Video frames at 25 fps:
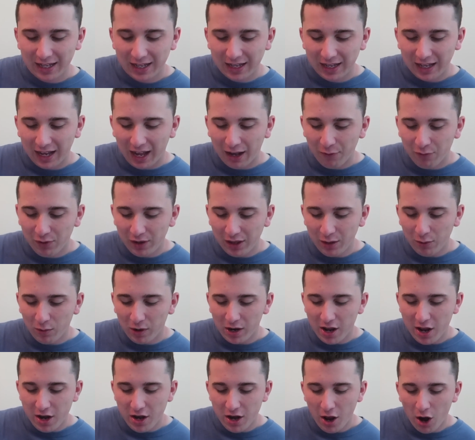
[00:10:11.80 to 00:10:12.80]
I really want
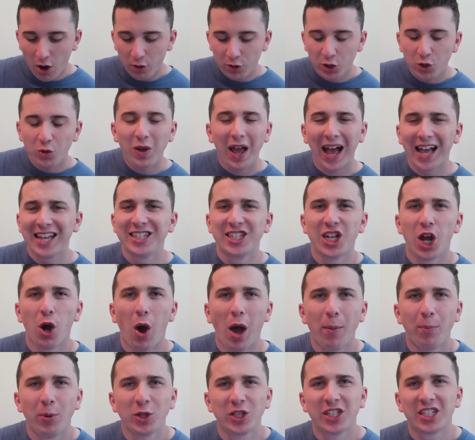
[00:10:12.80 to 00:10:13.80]
to know. You guys know. I
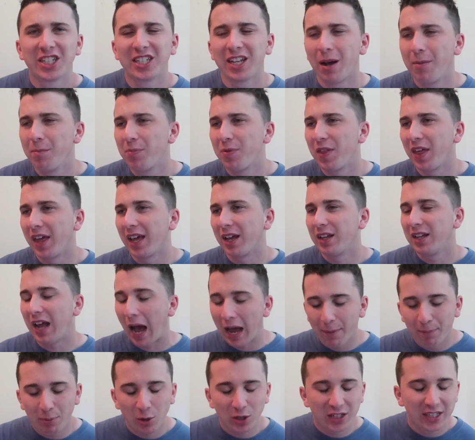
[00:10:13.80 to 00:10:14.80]
put something. I
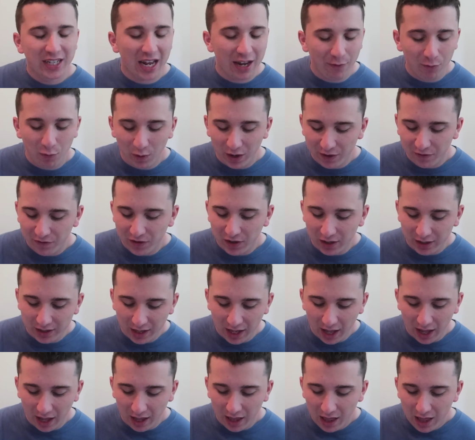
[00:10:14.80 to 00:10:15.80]
put Dave Winfield.
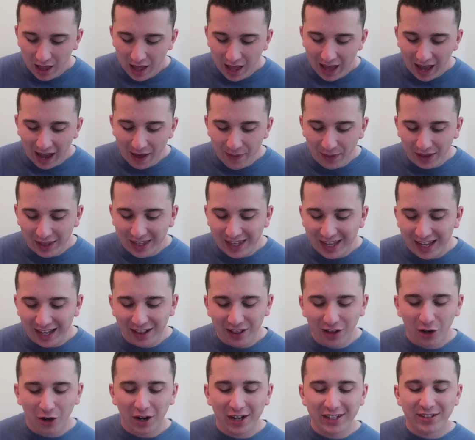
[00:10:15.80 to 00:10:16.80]
Yeah. And the
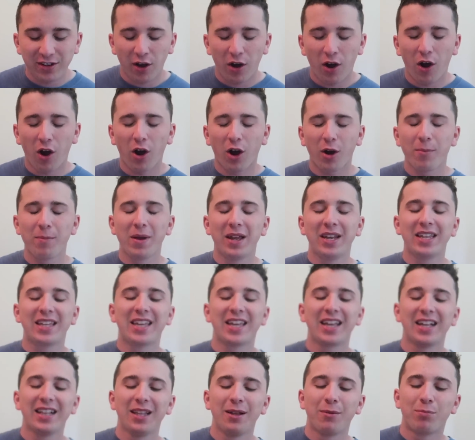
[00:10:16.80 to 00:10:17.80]
killer is Harmon
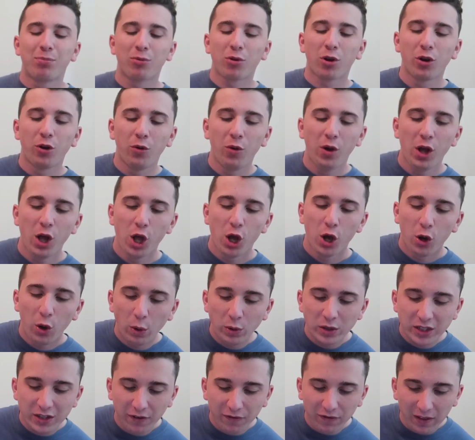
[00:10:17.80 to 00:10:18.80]
Killebrew. Who's
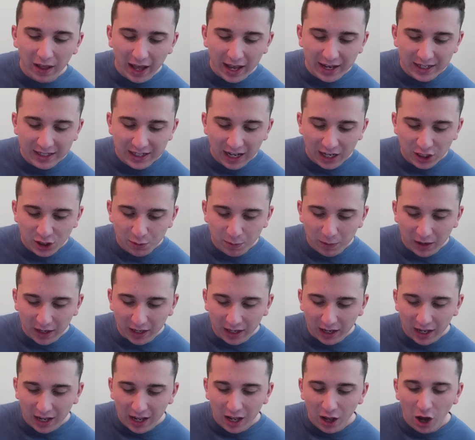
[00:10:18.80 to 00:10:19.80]
the Flying Dutchman?
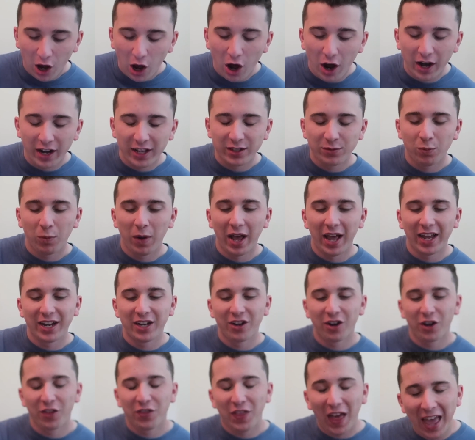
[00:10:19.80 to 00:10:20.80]
Honus
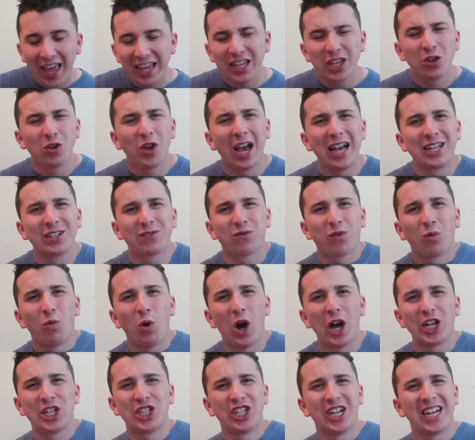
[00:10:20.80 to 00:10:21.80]
Wagner. Thank you guys for
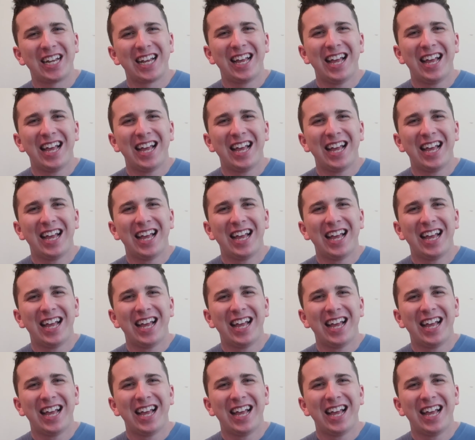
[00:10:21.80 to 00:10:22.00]
watching.